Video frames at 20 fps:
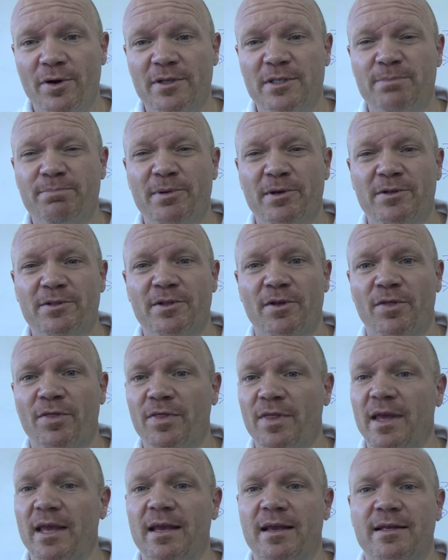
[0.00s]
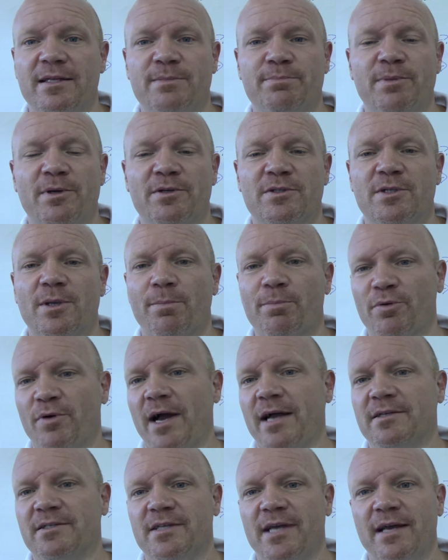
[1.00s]
It's built to think. It's built to
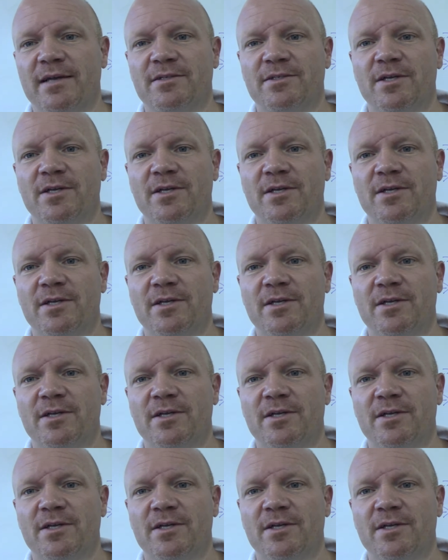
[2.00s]
process.